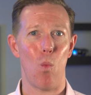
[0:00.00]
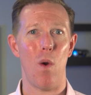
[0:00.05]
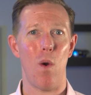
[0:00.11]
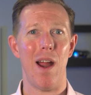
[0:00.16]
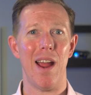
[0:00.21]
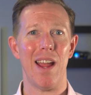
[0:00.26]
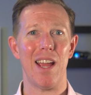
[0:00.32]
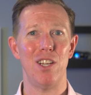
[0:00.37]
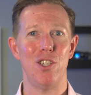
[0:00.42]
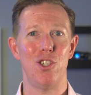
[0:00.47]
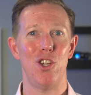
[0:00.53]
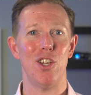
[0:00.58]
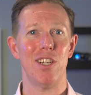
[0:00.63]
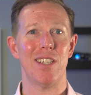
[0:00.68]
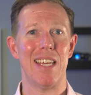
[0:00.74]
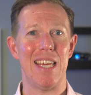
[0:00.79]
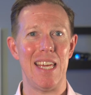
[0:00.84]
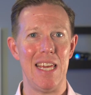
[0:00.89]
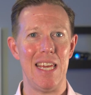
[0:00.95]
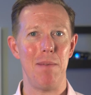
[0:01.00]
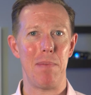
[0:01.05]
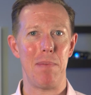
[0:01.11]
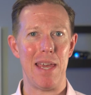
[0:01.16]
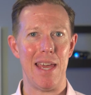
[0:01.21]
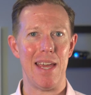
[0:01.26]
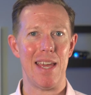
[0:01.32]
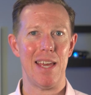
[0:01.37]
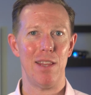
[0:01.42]
where I can just keep
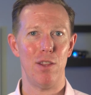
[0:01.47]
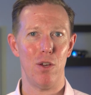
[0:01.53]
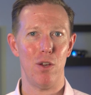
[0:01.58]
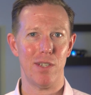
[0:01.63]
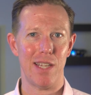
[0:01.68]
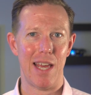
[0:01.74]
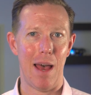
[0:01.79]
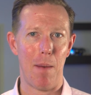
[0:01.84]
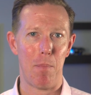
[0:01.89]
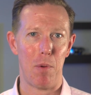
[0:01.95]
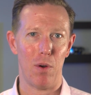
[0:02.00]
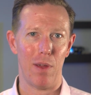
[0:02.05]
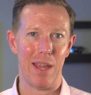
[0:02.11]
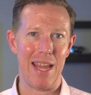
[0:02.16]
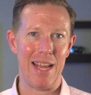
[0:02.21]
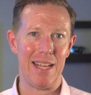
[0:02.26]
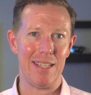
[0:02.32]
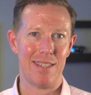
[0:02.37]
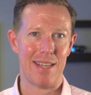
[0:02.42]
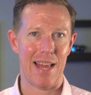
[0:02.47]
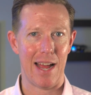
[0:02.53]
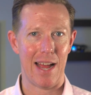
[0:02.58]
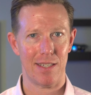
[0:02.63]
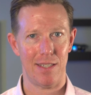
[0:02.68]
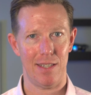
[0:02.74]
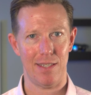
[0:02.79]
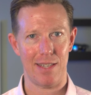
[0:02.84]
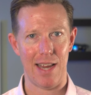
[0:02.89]
kicking those capital gains
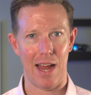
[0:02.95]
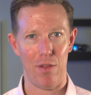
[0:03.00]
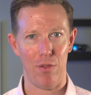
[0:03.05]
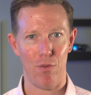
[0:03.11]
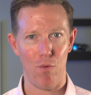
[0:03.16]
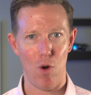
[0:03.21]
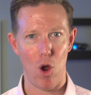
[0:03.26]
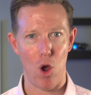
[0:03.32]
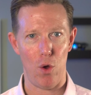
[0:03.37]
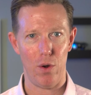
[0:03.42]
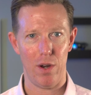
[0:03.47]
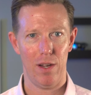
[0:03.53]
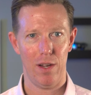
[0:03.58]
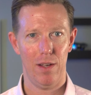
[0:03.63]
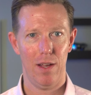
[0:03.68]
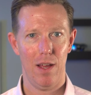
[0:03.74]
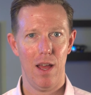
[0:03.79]
taxes down the road.